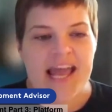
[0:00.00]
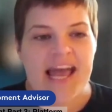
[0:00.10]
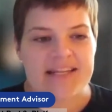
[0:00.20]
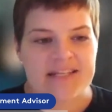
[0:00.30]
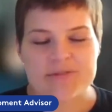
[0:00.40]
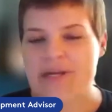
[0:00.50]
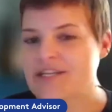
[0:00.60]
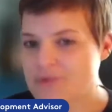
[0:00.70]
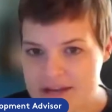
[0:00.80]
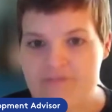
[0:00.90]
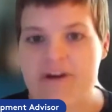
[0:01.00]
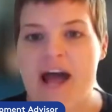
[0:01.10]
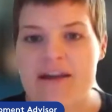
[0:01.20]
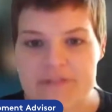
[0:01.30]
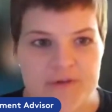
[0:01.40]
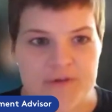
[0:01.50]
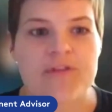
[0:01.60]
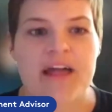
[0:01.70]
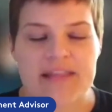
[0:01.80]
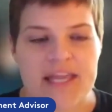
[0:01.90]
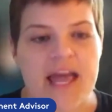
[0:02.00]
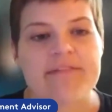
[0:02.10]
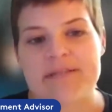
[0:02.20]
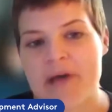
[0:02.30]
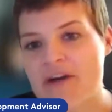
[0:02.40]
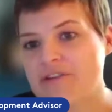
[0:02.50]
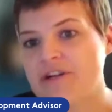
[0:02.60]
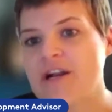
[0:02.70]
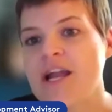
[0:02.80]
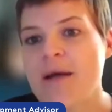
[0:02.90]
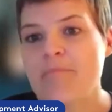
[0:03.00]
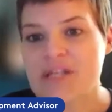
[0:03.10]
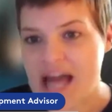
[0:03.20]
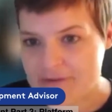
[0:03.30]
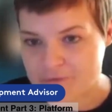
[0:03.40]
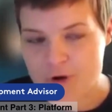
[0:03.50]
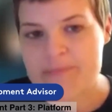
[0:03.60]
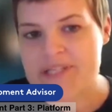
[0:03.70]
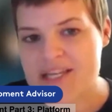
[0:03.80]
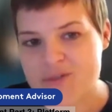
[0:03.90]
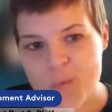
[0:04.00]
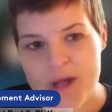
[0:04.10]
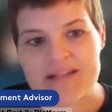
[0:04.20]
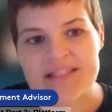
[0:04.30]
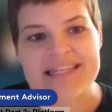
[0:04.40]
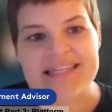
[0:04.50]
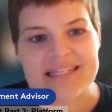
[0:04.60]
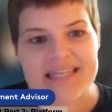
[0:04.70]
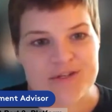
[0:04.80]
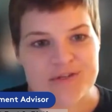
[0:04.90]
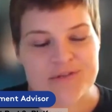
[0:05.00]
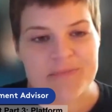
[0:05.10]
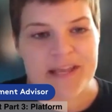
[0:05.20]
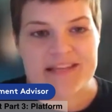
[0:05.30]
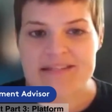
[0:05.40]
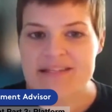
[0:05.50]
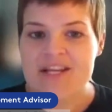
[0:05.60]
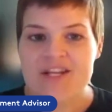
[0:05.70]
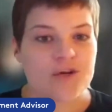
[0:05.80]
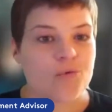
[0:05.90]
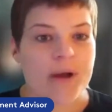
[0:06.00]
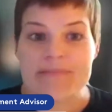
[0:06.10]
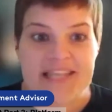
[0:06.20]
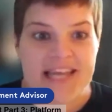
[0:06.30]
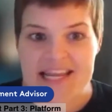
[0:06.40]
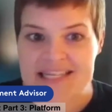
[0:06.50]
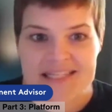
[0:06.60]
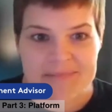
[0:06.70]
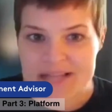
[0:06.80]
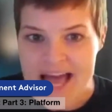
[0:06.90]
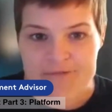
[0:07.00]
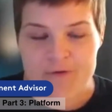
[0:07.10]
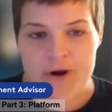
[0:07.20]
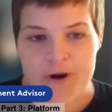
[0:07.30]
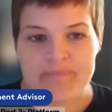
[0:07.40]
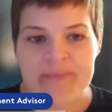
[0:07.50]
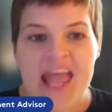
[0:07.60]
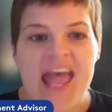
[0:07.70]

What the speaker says: And it's 2025, so you likely have some other platforms as well in the digital space. Your website is a platform.